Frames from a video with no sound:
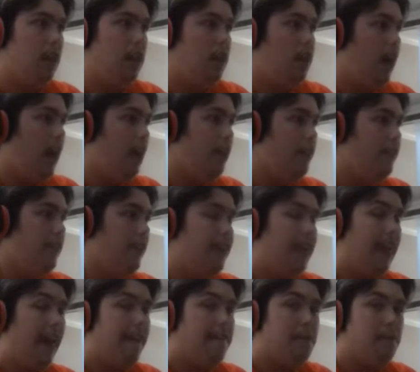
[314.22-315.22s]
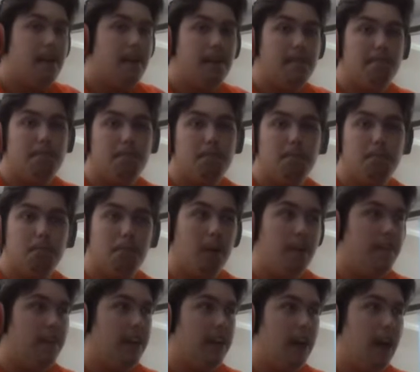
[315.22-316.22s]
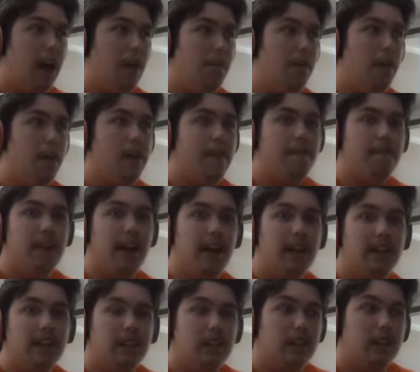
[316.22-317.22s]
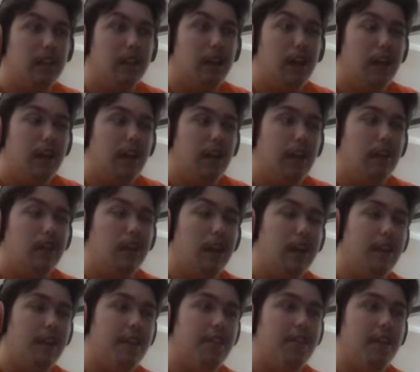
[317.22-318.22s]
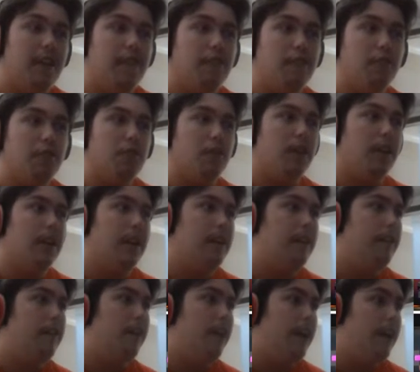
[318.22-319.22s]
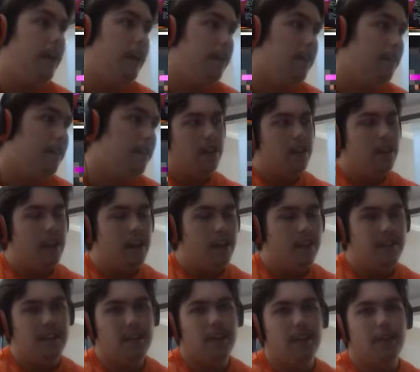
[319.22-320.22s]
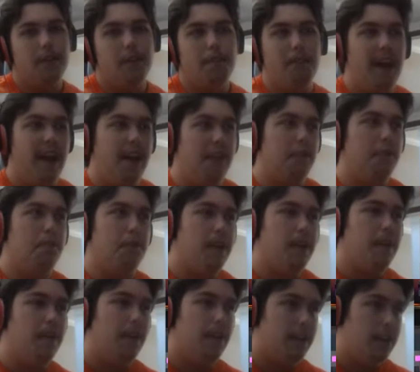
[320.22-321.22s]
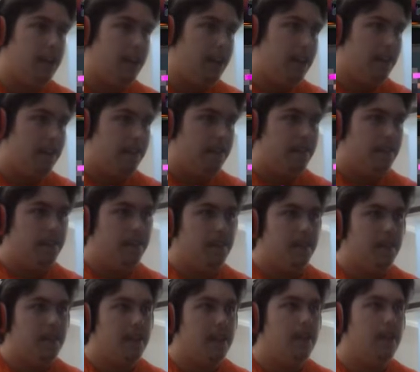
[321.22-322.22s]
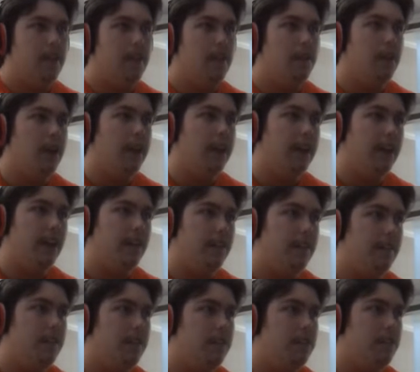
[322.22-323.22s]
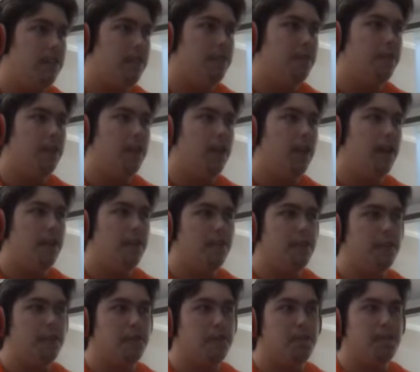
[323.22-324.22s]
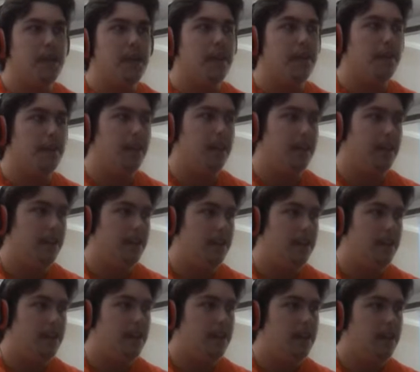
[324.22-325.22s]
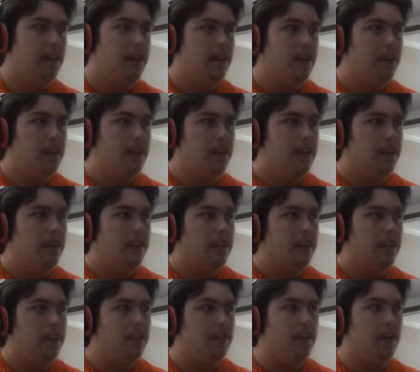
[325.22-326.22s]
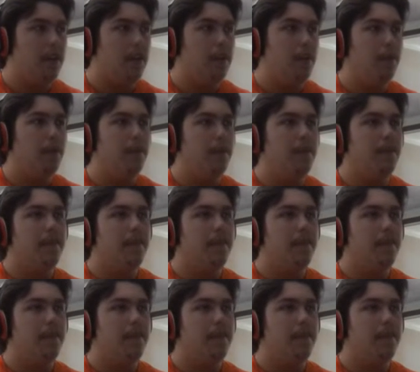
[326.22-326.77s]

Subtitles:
I'd say that would be perfect combo. If not, luck to see if you just want to keep grinding. This is my speedrun gear. Right here. Just full on speedrun. So,